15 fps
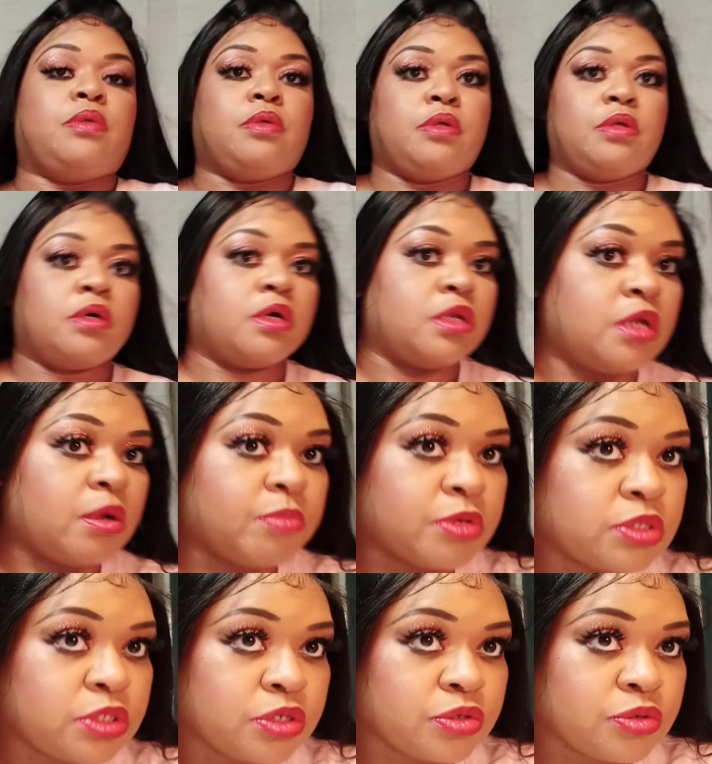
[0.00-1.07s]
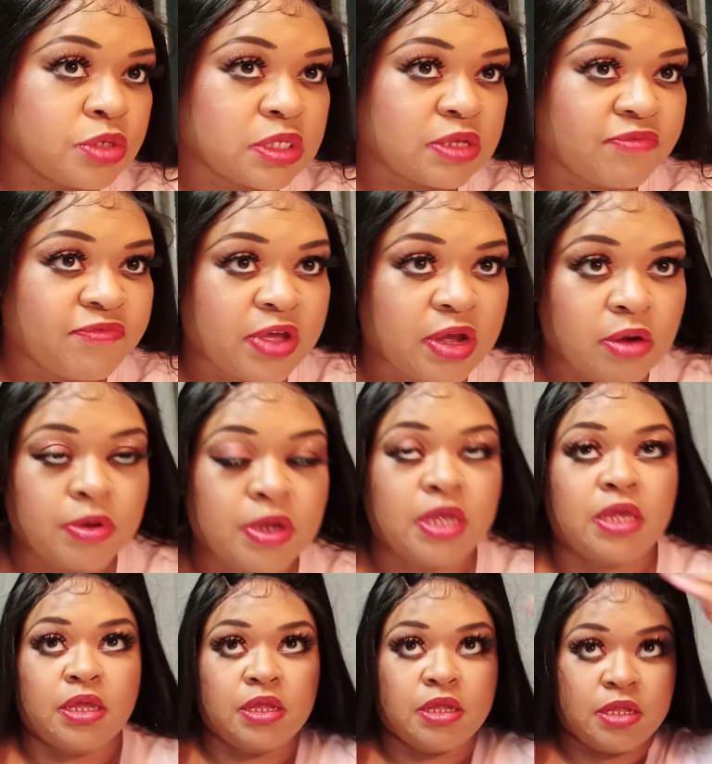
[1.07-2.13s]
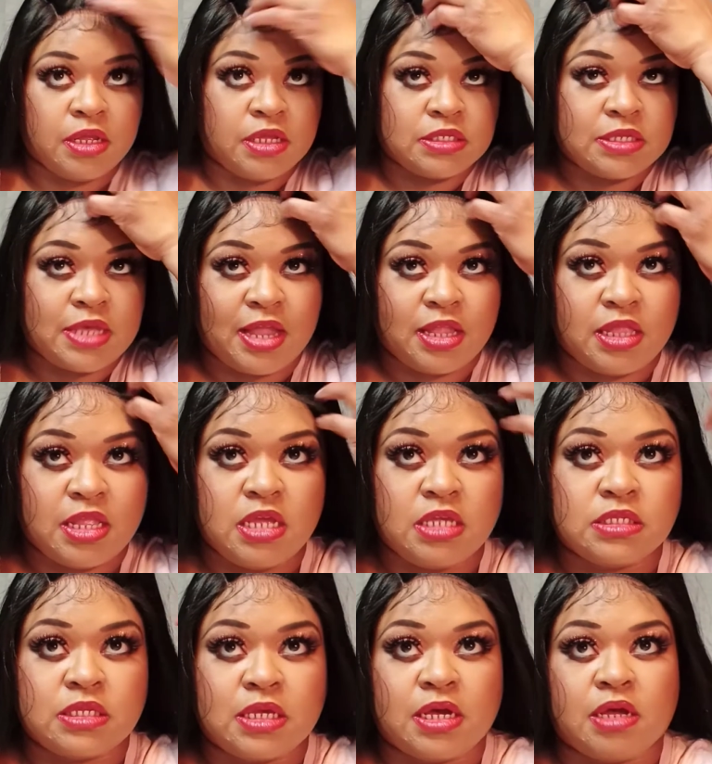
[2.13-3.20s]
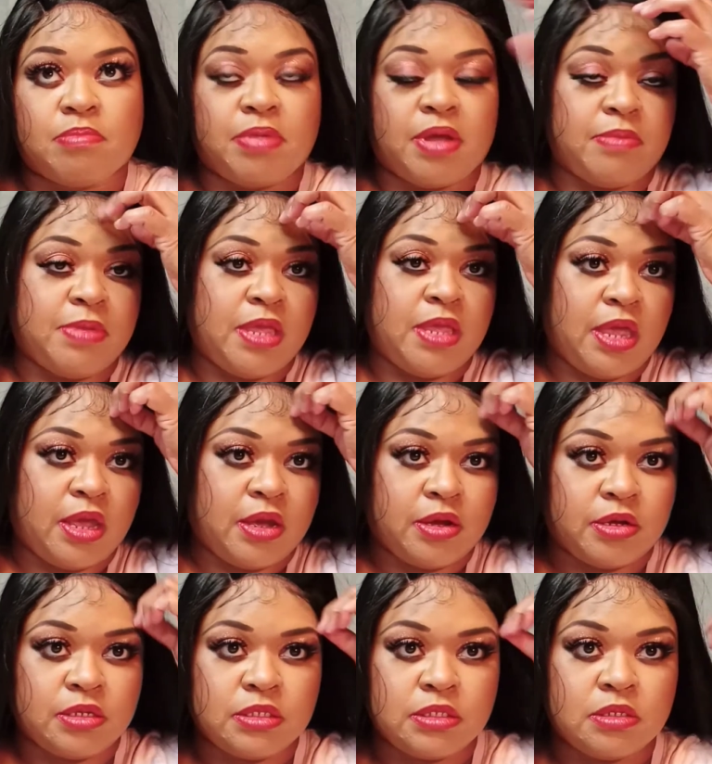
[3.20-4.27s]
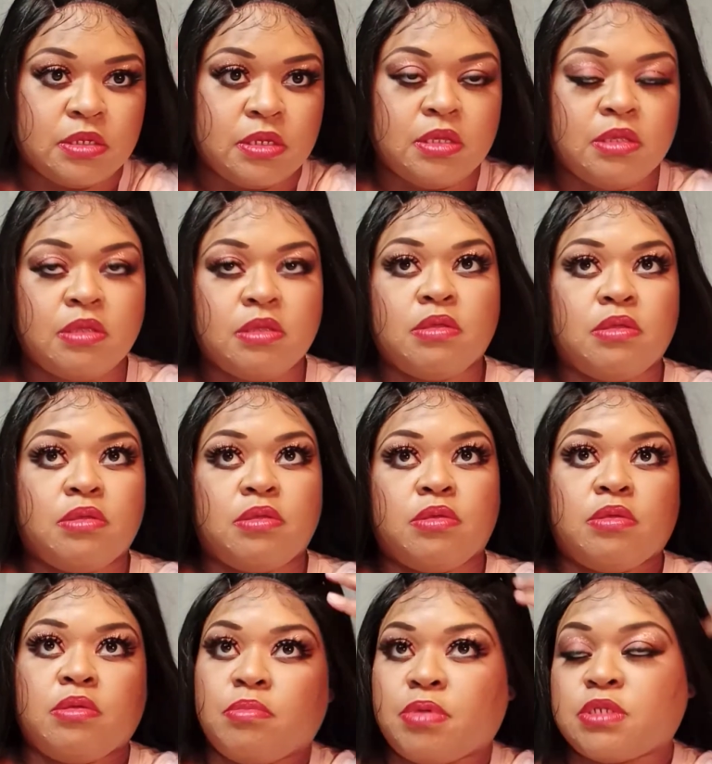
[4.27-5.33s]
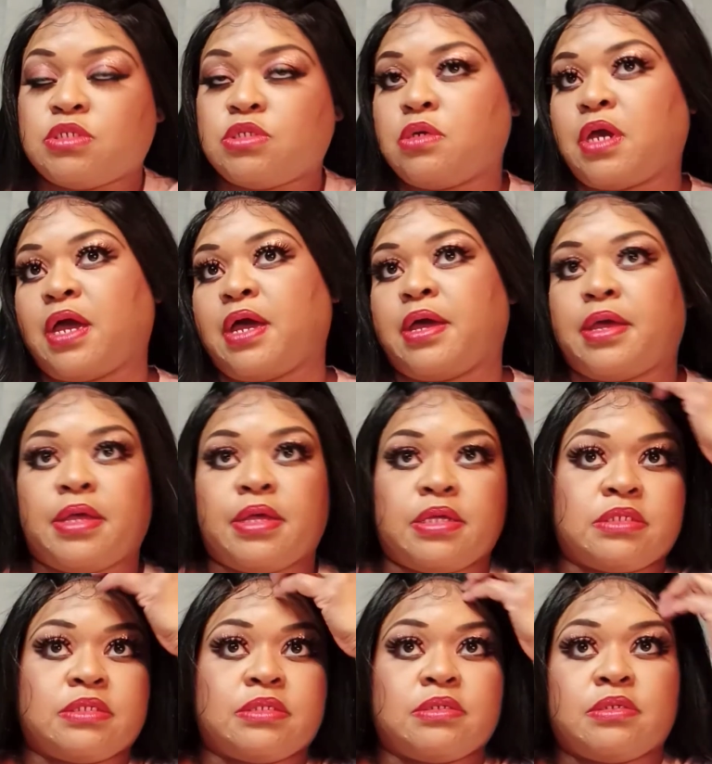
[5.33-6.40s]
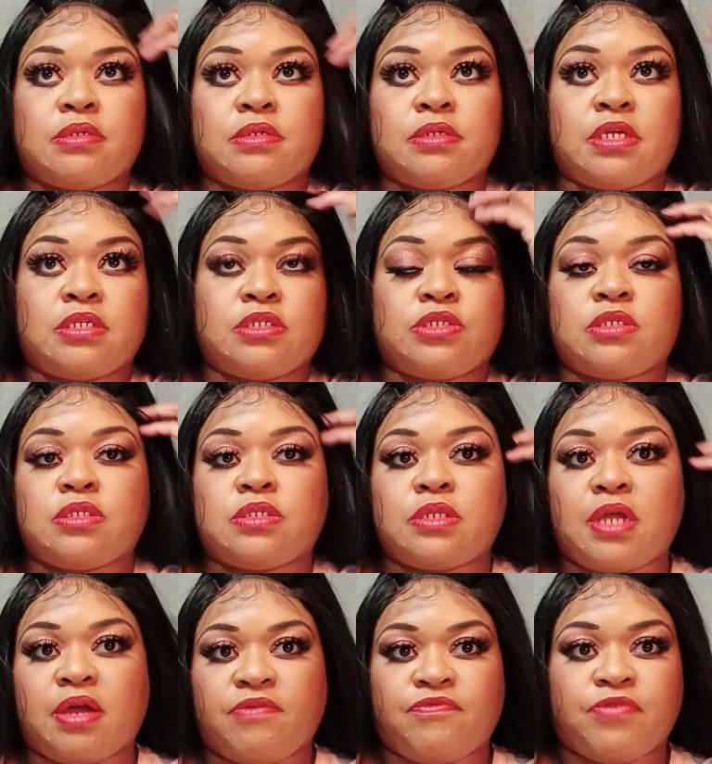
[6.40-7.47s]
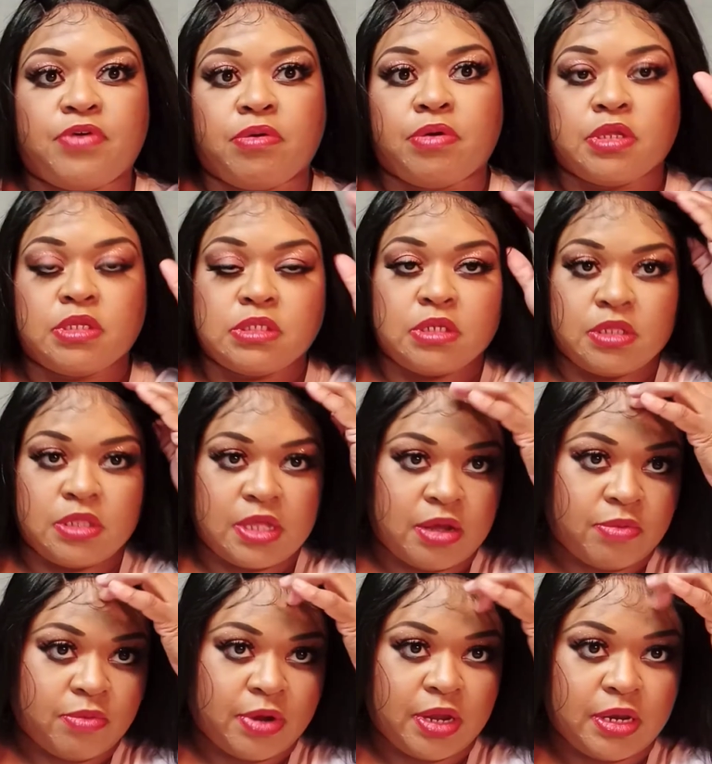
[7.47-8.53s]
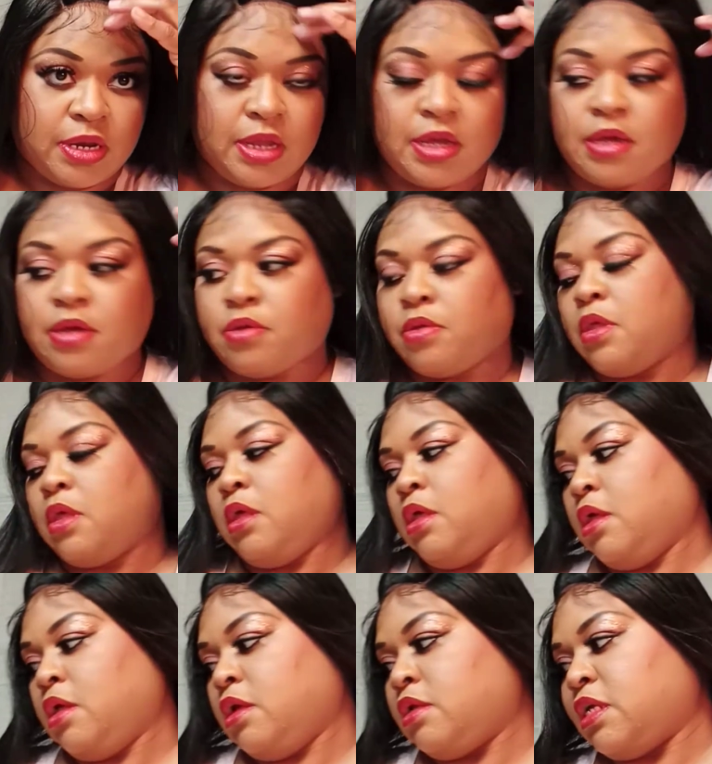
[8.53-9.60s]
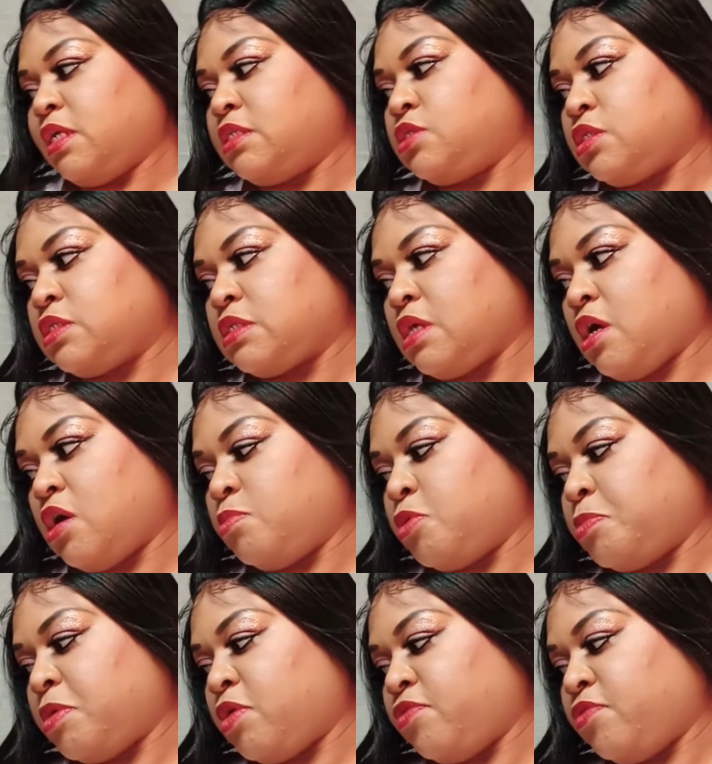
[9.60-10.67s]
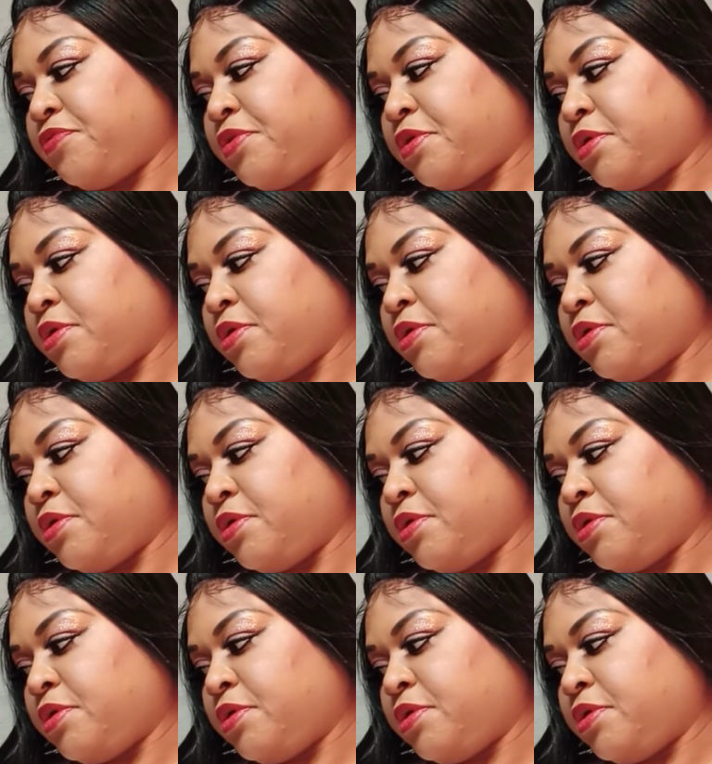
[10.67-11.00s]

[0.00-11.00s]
A number two. It's a very, it's got these uh, baby hairs. But you guys, let's just not focus on that right now. Let's just comb them over.